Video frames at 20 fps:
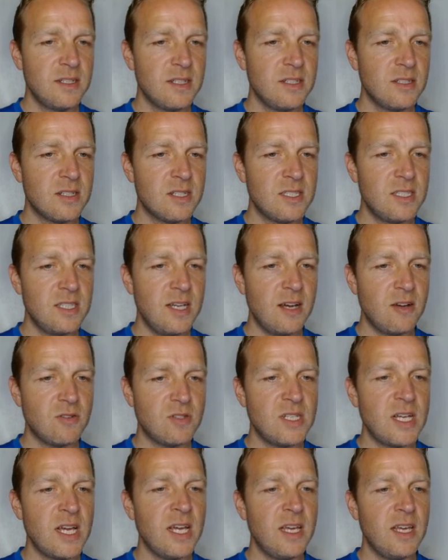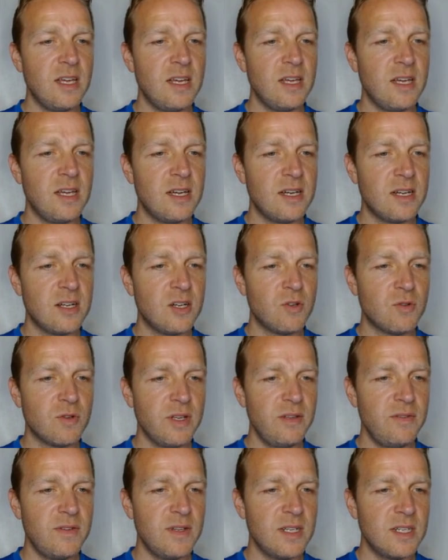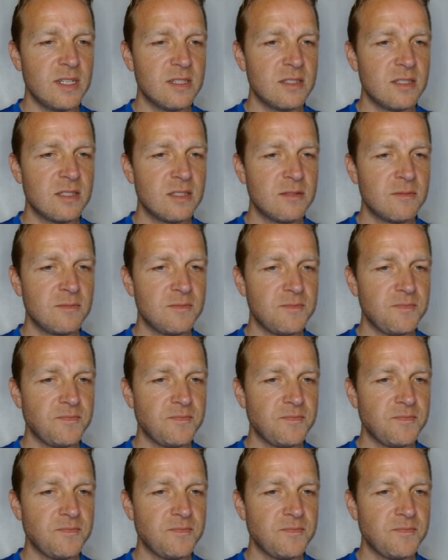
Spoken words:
You can see how tanky Grief is.